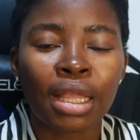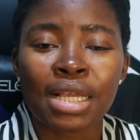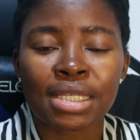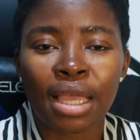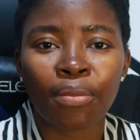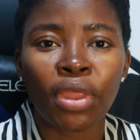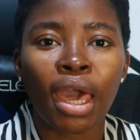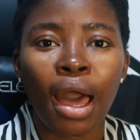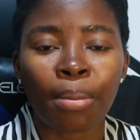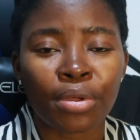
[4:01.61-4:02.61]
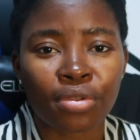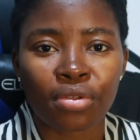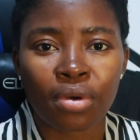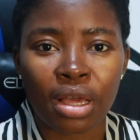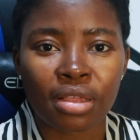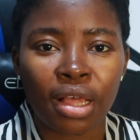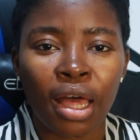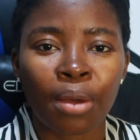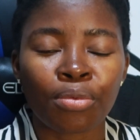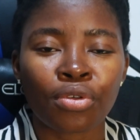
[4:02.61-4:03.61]
the same thing happens to our
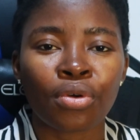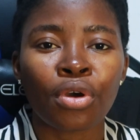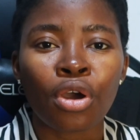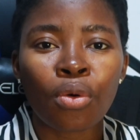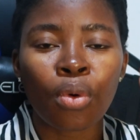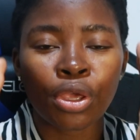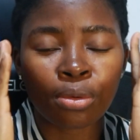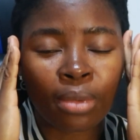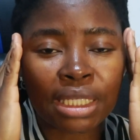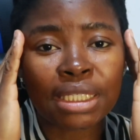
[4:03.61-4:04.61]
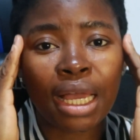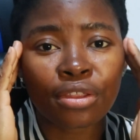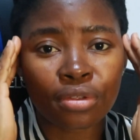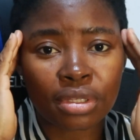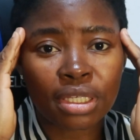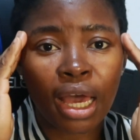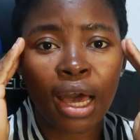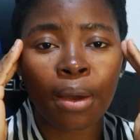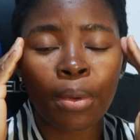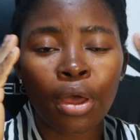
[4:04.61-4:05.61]
scalp so when you massage your
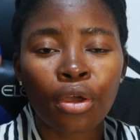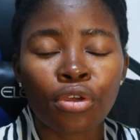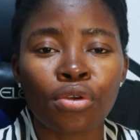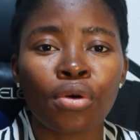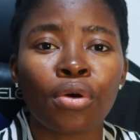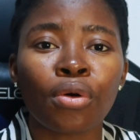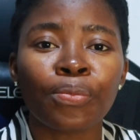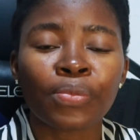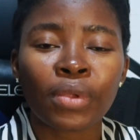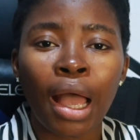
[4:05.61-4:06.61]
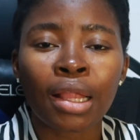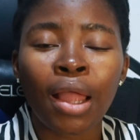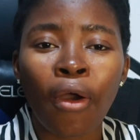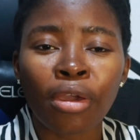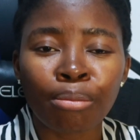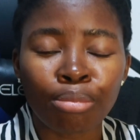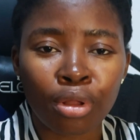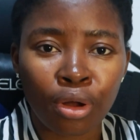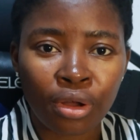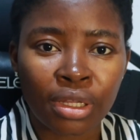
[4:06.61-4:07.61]
scalp you're allowing
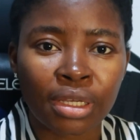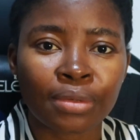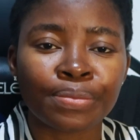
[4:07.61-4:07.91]
blood